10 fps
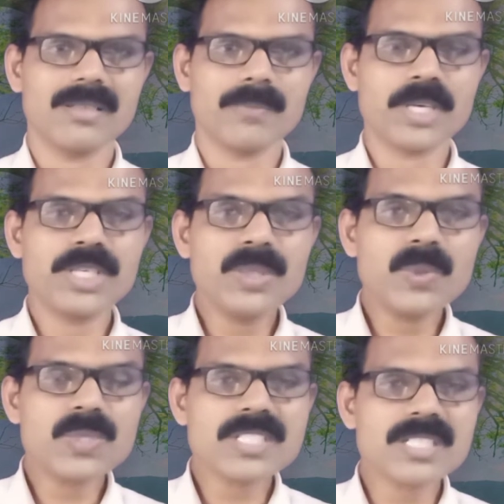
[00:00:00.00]

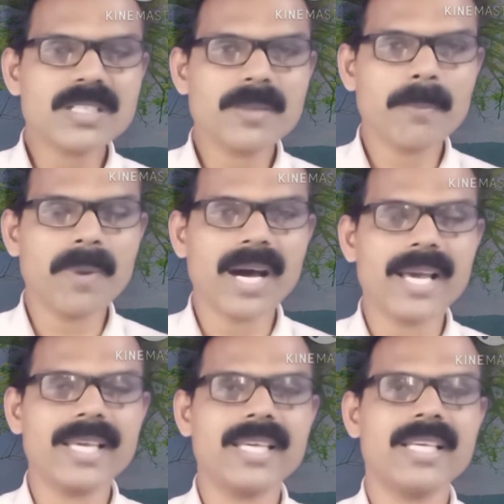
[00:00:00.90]
produced
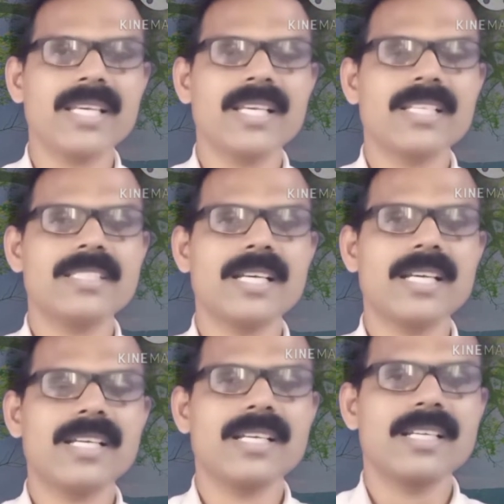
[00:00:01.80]
by
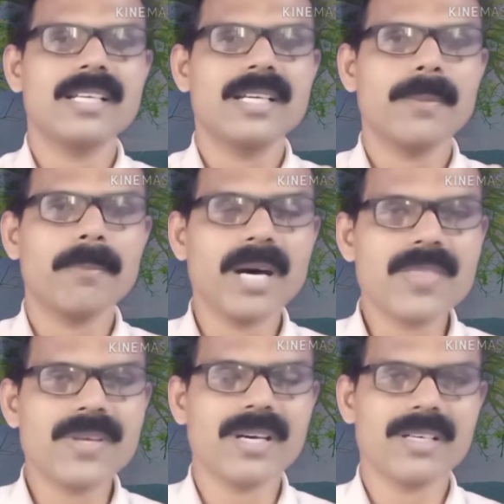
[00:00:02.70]
the
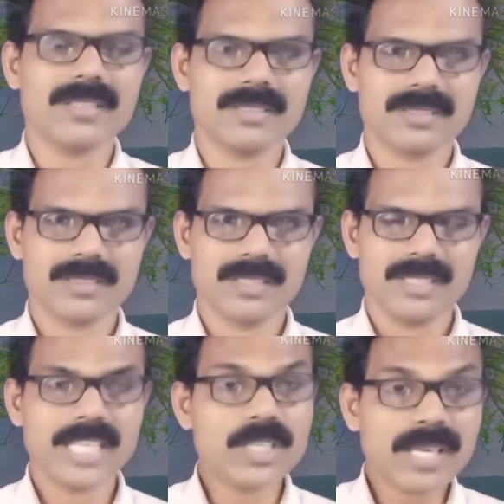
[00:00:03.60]
mother,
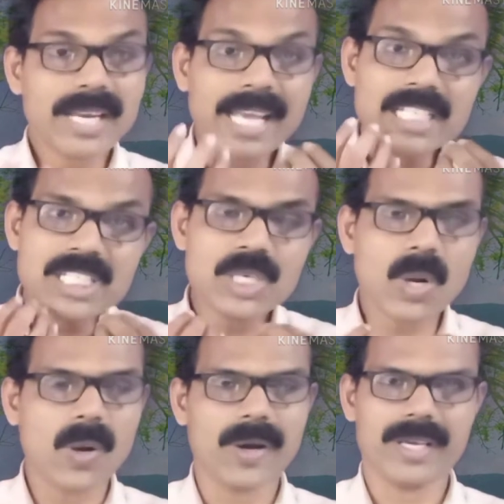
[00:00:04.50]
that you can
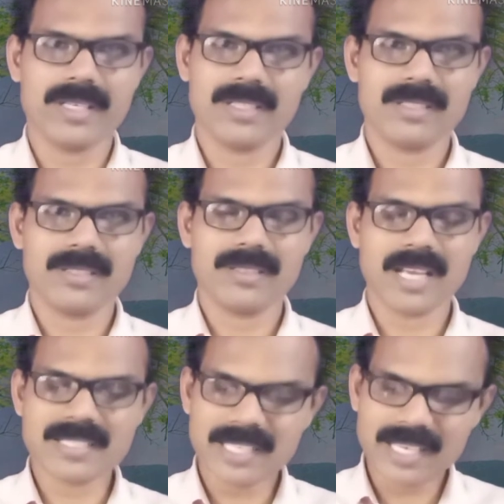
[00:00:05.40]
enjoy
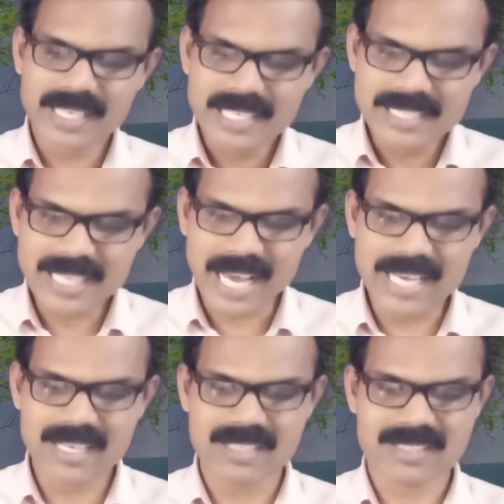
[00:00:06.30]
as a
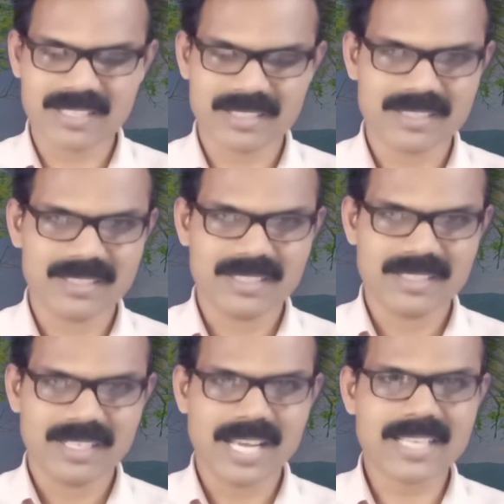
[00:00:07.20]
child,
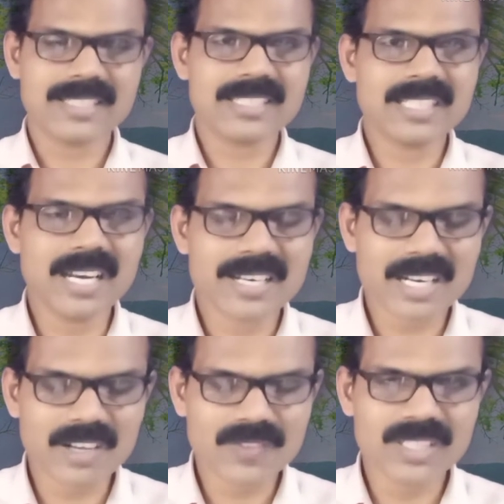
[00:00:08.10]
as the
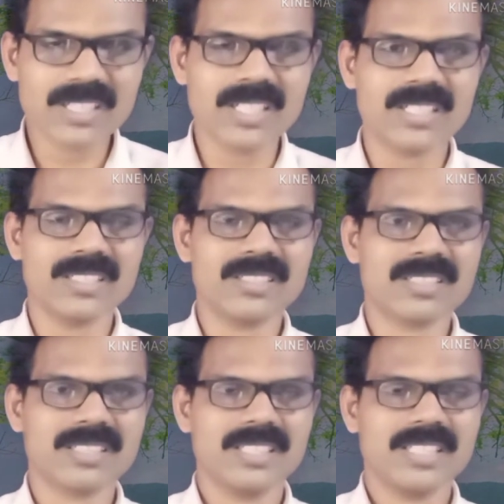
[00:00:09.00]
children of the
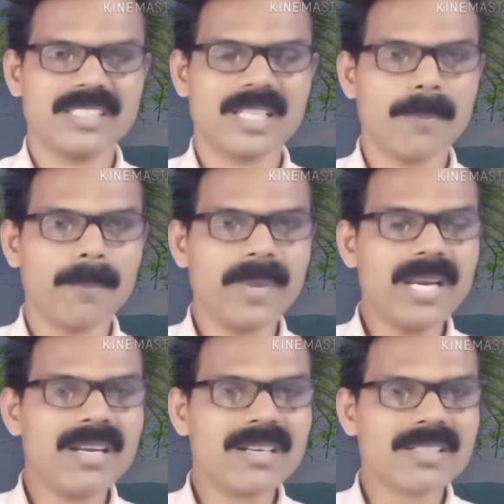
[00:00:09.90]
earth. The
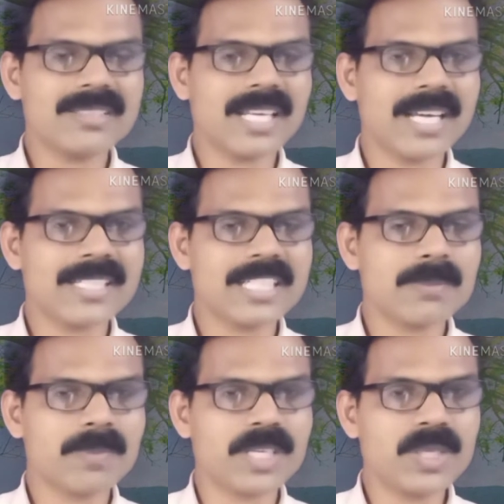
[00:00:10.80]
milk that is
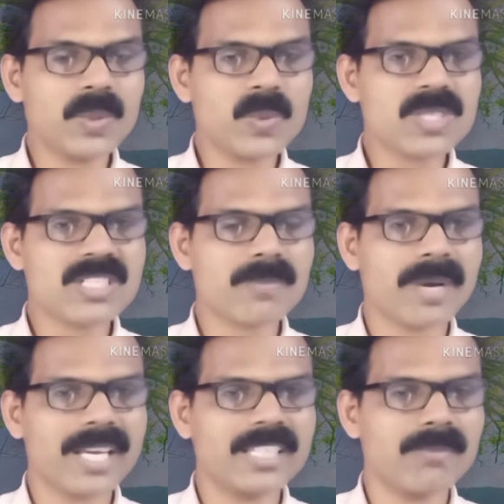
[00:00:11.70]
produced
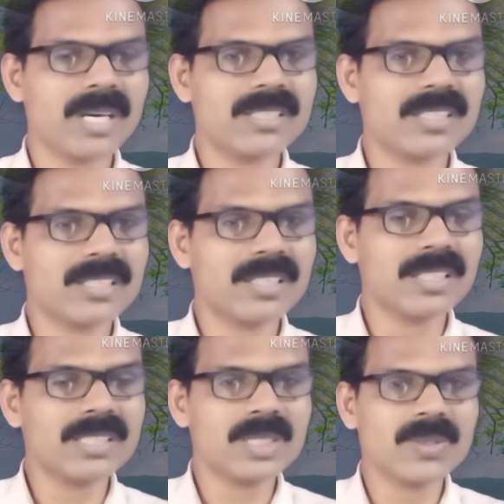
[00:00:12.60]
by the Mother
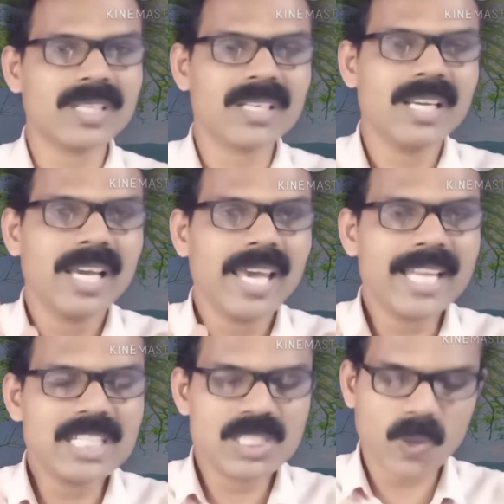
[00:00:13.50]
Earth you can
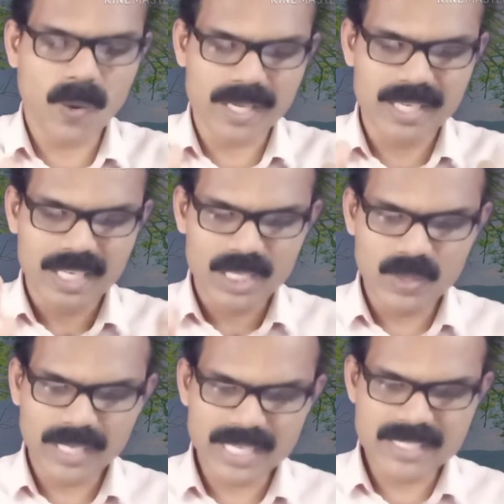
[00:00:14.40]
enjoy,
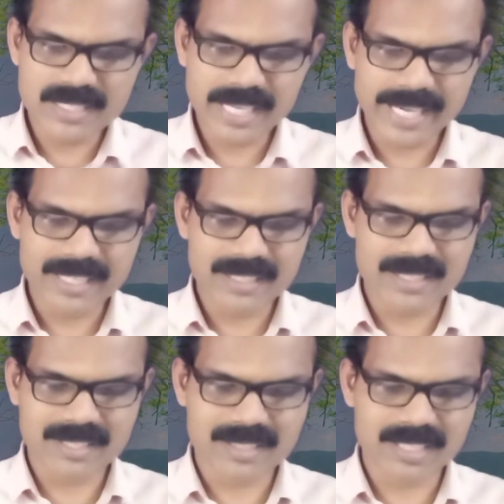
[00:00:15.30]
you can
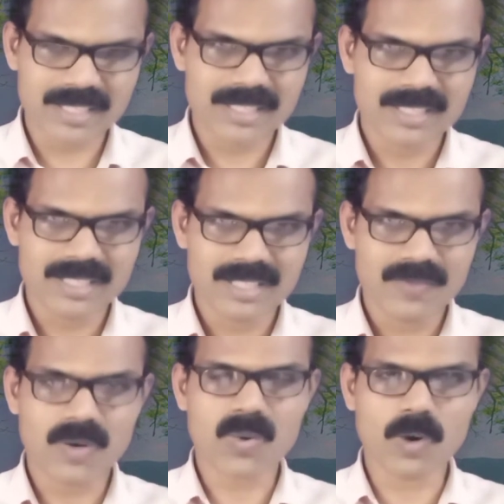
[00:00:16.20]
taste.
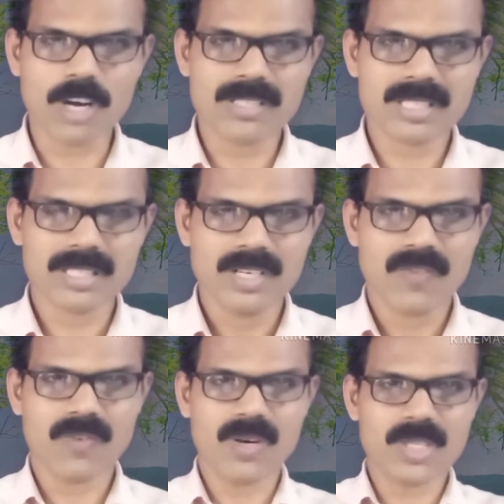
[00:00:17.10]
For what?
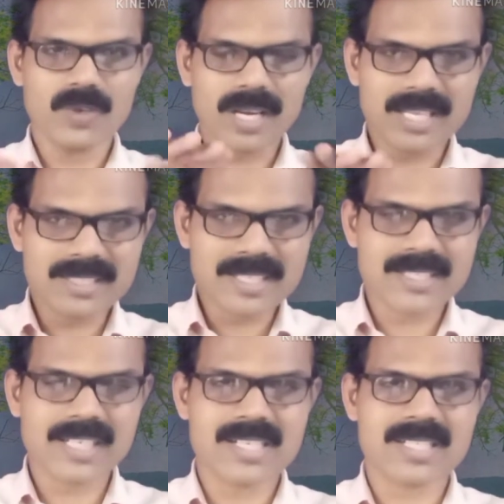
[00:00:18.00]
For your
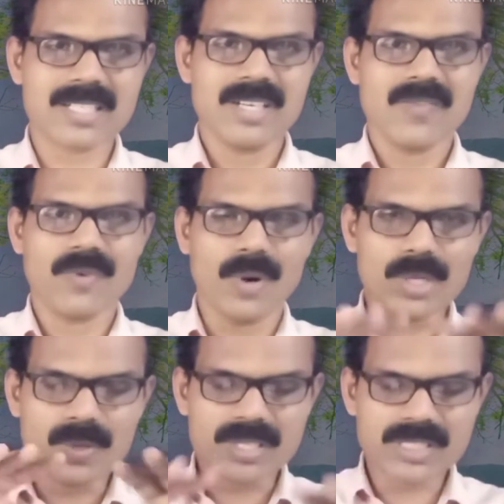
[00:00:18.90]
existence, for
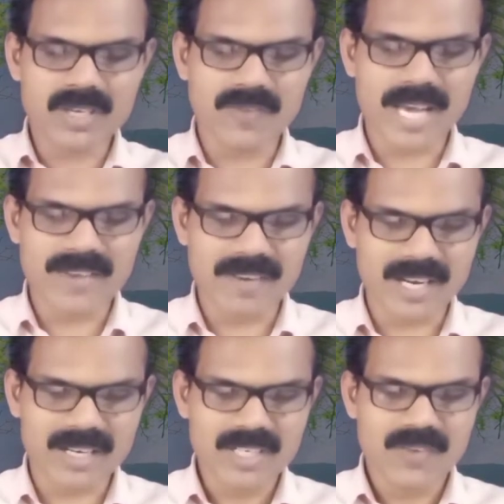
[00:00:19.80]
your
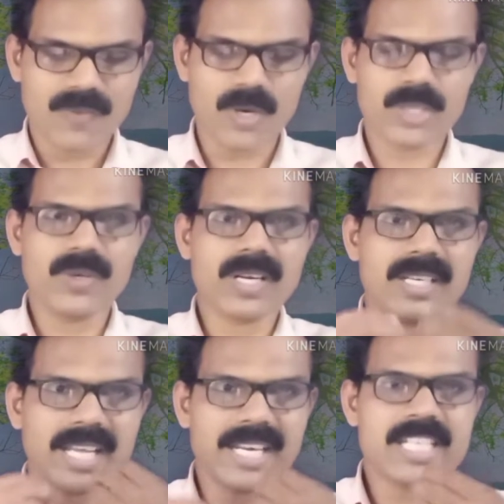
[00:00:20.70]
survival, for your
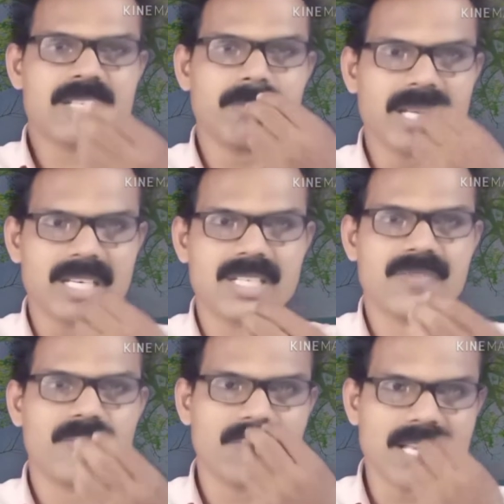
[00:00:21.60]
nourishment,
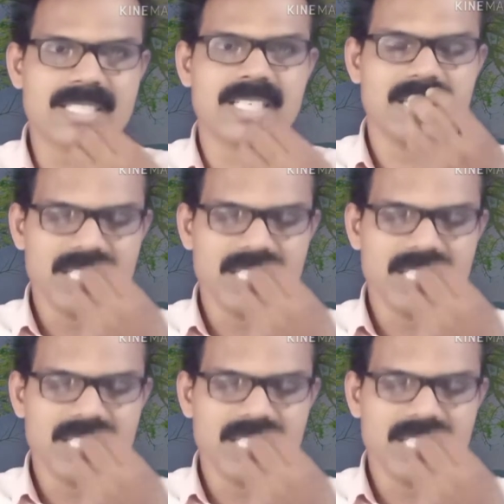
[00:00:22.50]
as a